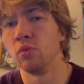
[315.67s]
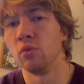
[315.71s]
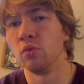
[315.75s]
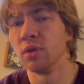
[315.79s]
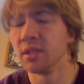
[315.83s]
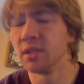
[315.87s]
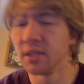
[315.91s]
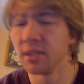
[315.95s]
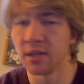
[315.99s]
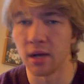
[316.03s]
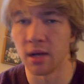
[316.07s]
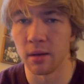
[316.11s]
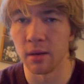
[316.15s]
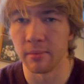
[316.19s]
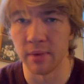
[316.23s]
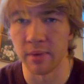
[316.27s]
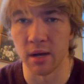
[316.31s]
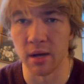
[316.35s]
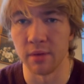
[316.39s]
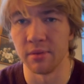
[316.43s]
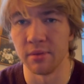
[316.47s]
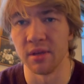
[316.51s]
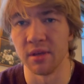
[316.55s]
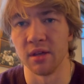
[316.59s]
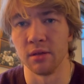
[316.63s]
What's a
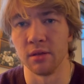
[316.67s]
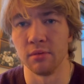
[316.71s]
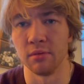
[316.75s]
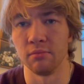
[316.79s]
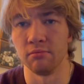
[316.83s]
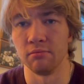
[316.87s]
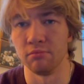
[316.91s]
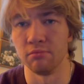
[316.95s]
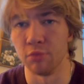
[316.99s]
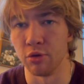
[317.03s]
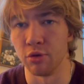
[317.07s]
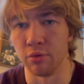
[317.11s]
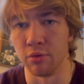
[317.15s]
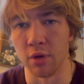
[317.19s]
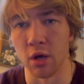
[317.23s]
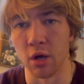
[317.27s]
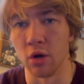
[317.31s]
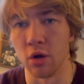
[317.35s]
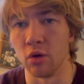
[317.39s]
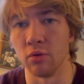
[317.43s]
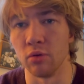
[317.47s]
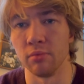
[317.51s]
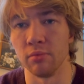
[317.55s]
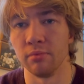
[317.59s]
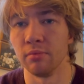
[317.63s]
compound that you
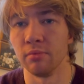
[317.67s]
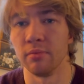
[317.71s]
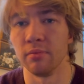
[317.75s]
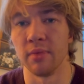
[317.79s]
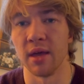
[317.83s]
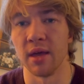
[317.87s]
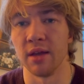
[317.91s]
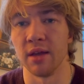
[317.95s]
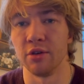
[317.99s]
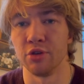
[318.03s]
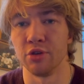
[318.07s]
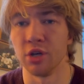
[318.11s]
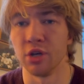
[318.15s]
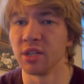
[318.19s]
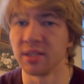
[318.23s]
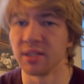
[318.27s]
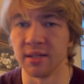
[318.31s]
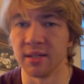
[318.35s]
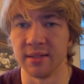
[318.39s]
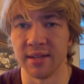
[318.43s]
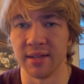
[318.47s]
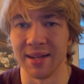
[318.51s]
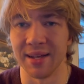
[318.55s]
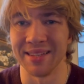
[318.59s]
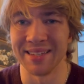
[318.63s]
know that just
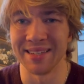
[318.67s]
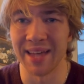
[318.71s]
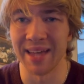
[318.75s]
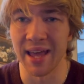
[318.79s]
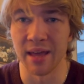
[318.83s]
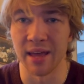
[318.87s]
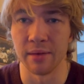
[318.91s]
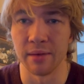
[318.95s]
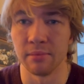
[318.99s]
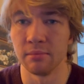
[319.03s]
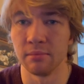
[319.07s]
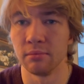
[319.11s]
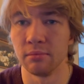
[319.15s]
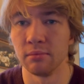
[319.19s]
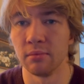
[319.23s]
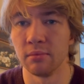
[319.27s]
contains N